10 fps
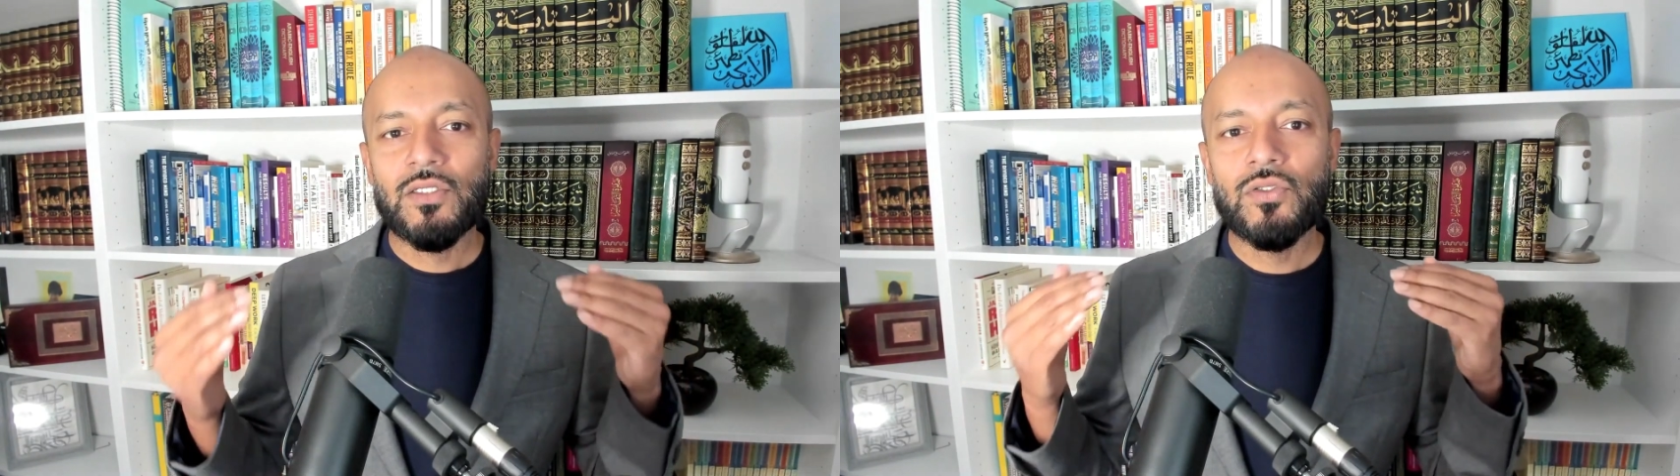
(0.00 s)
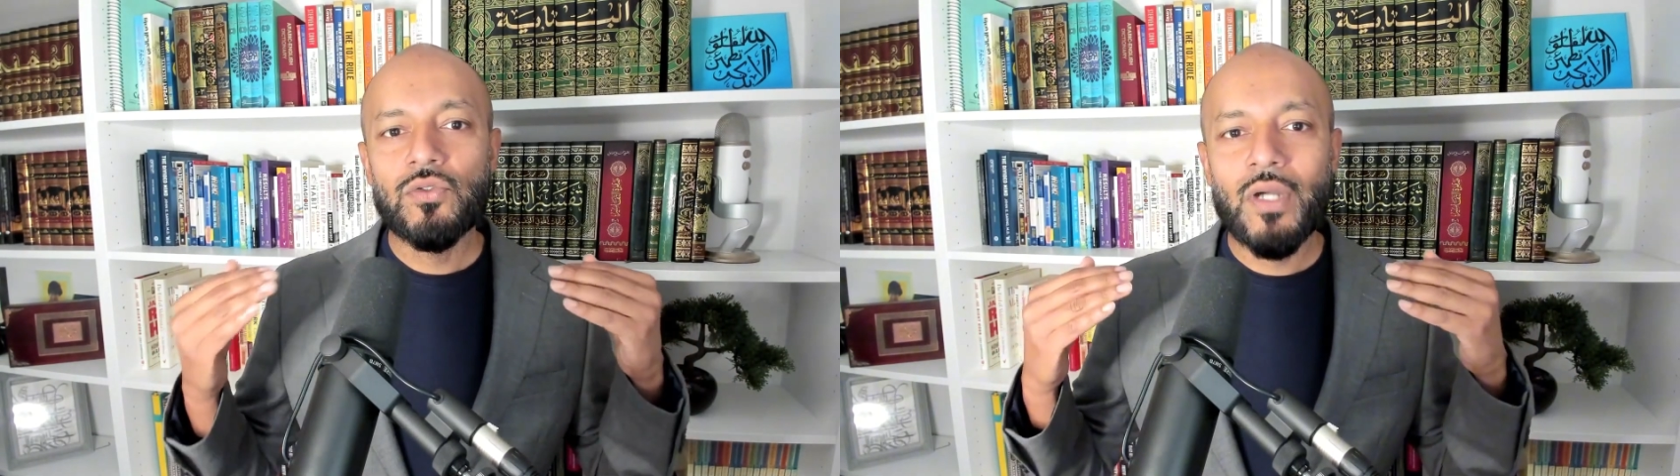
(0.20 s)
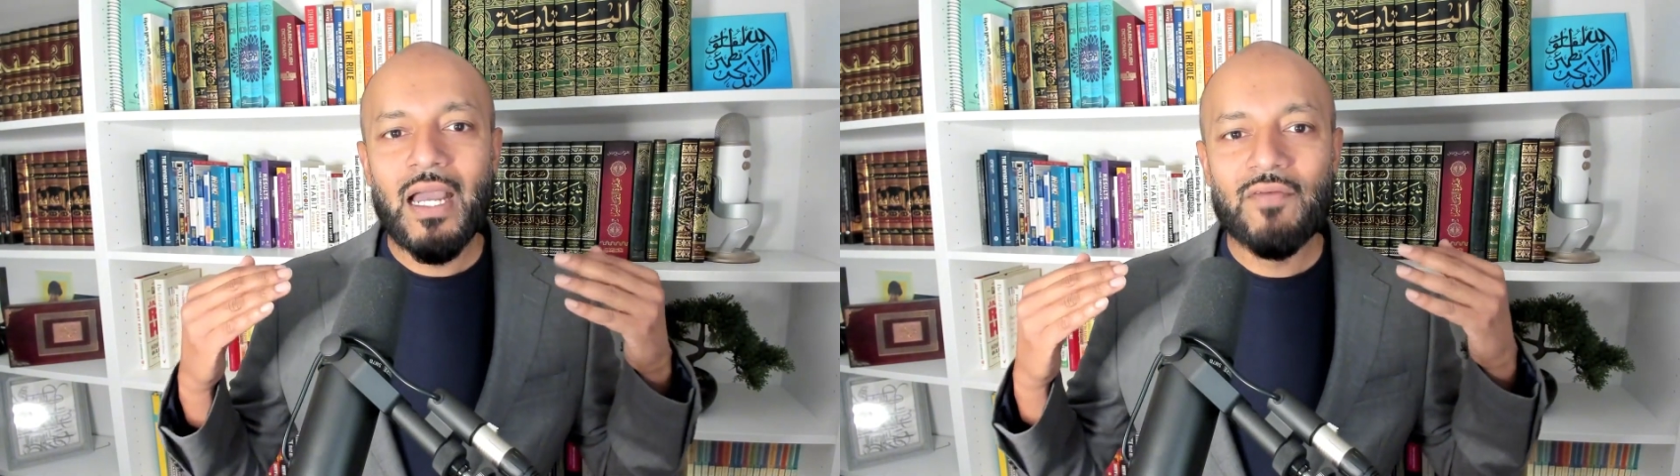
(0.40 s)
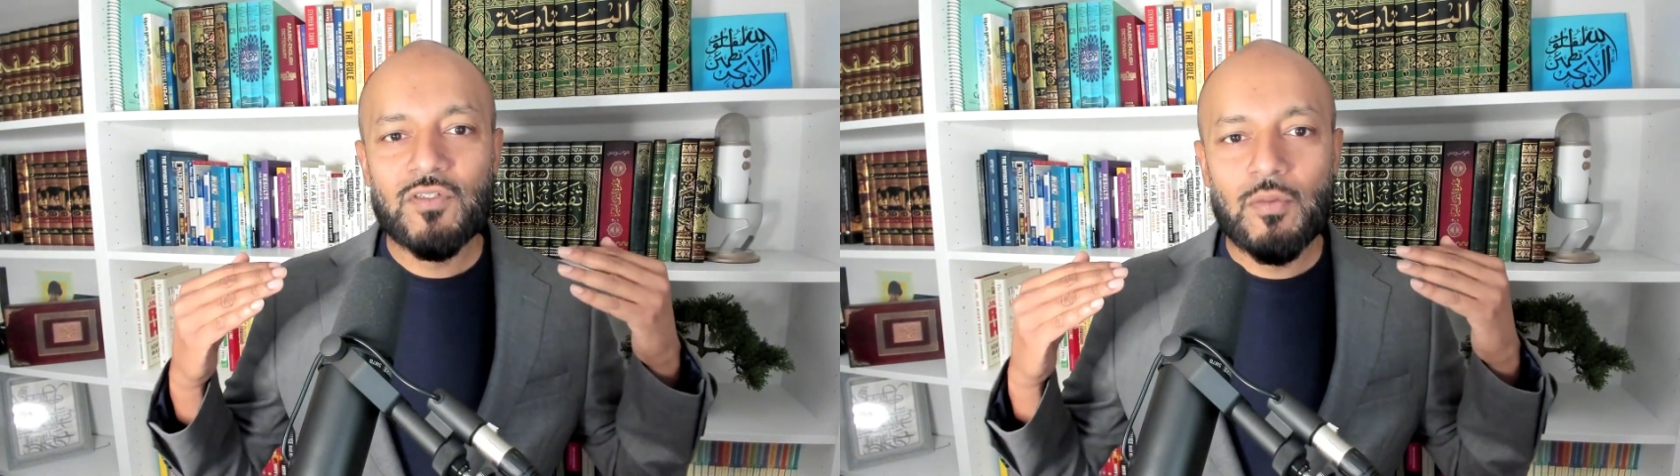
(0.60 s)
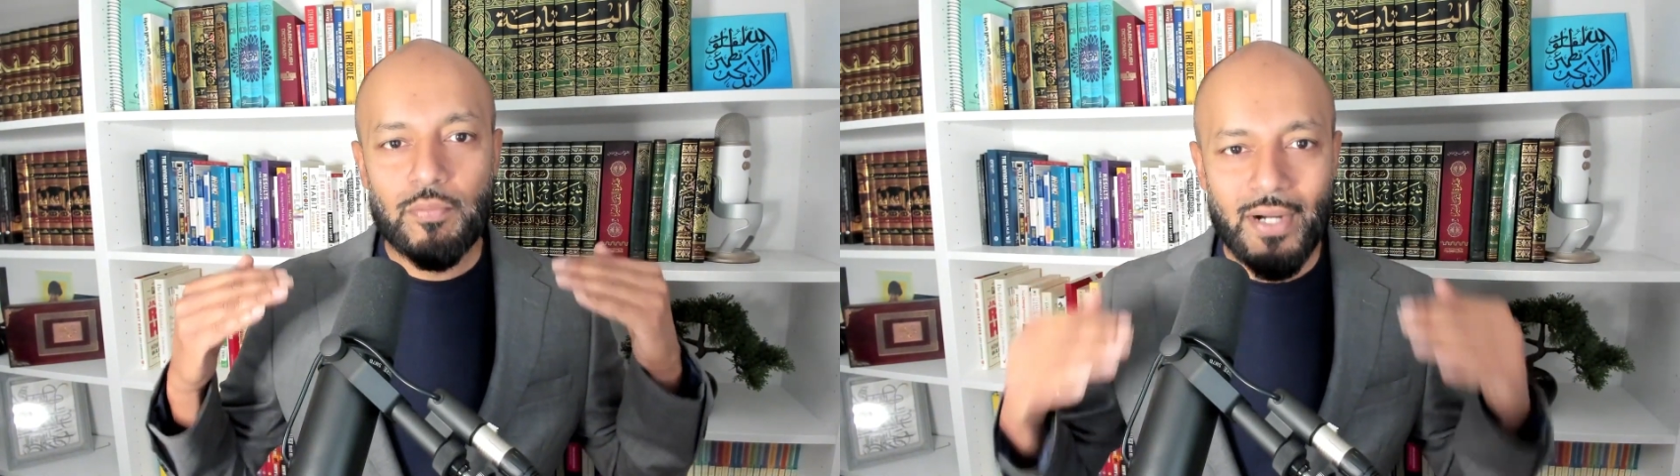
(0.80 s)
you have
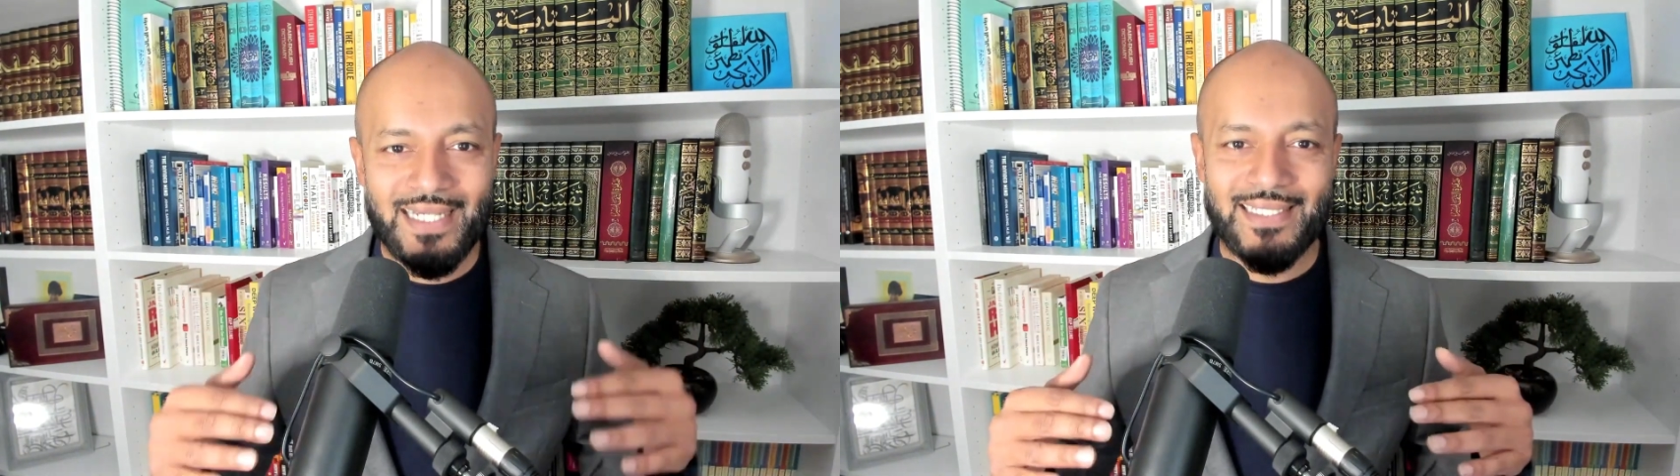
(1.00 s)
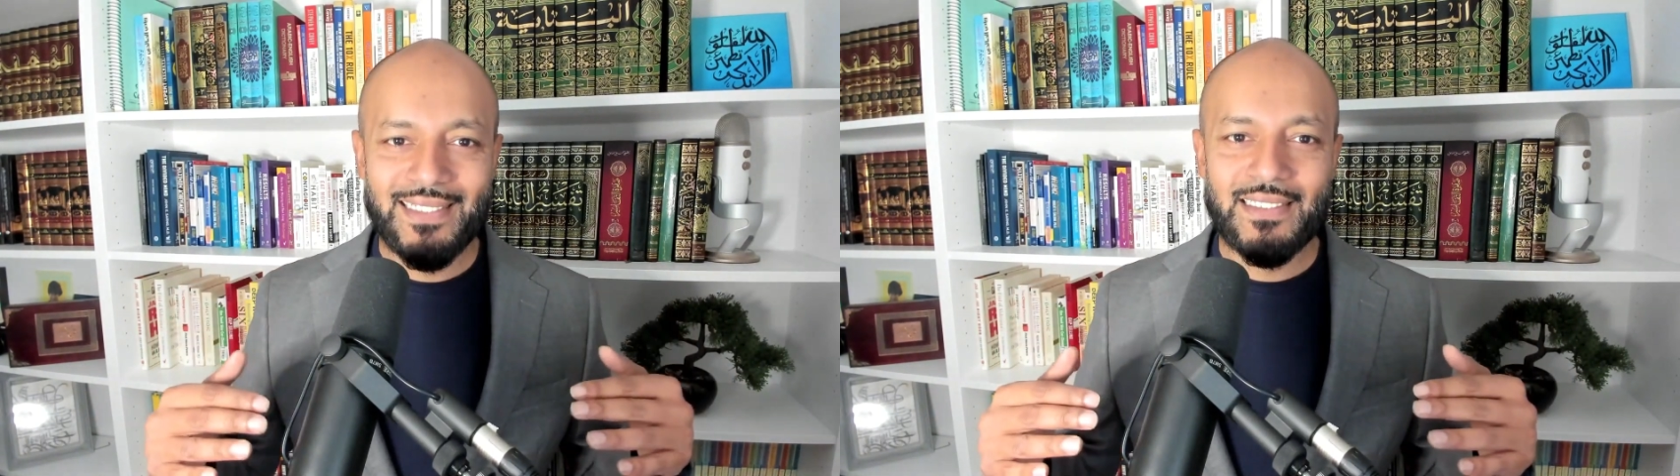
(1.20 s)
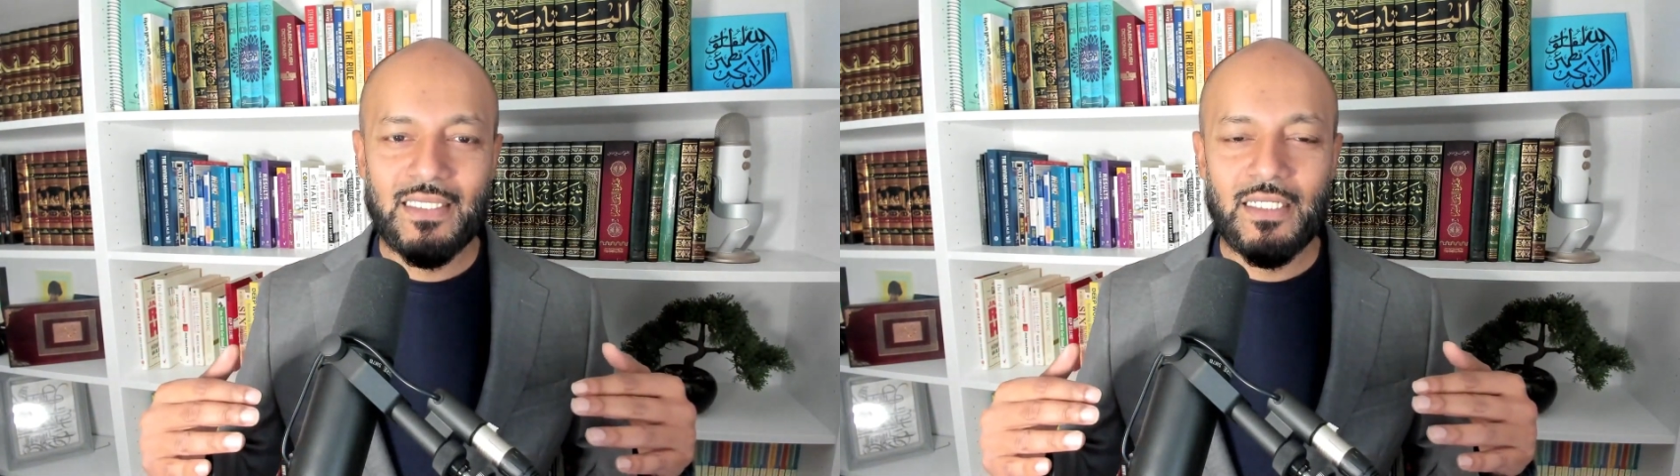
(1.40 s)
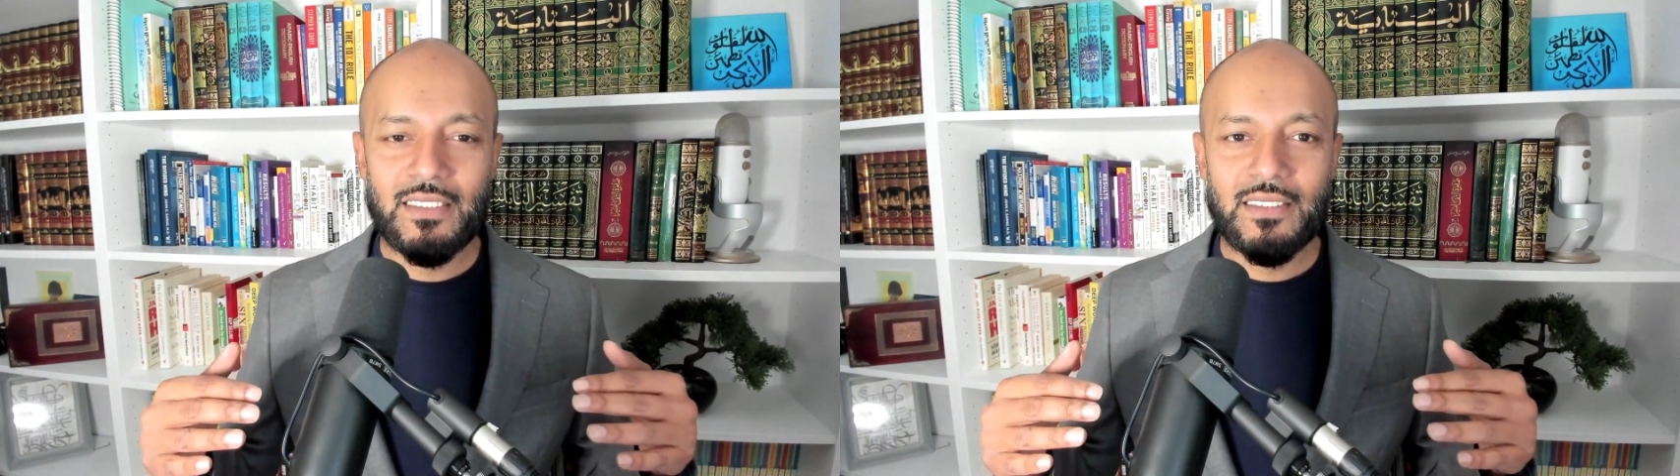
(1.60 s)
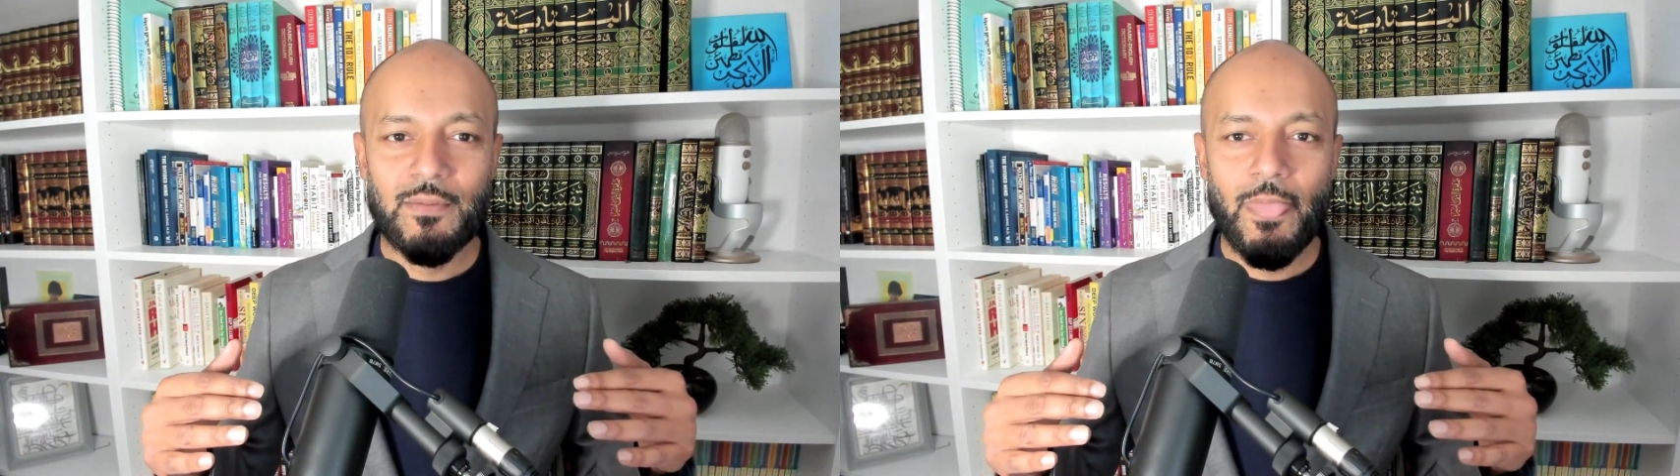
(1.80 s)
to practice
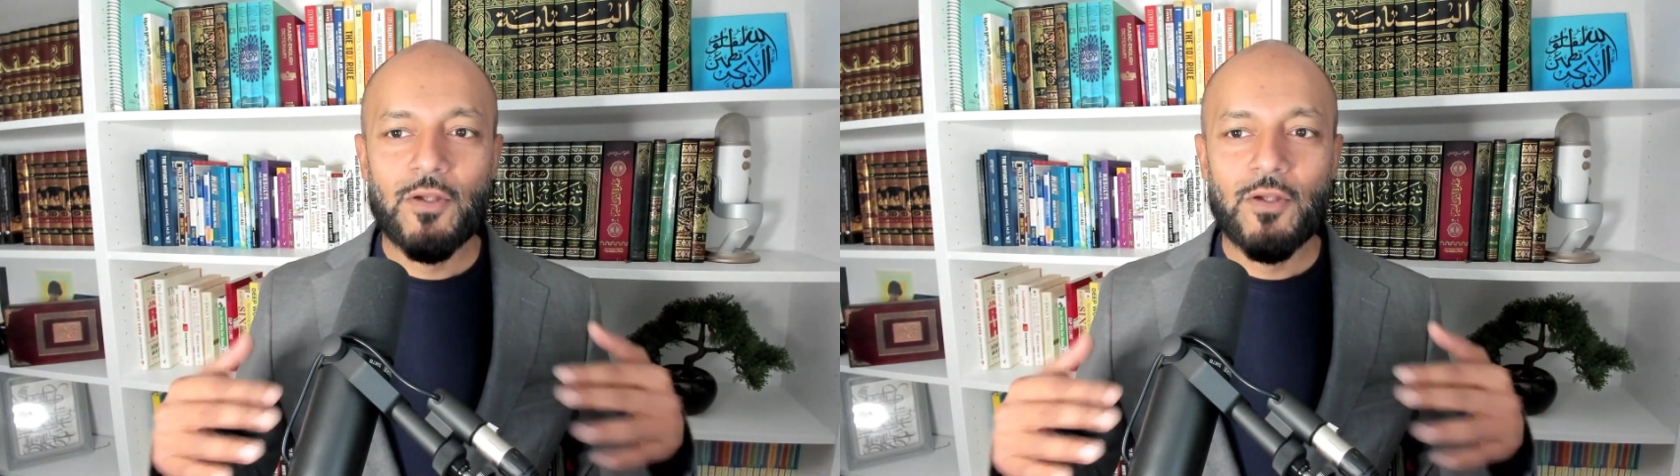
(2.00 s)
this.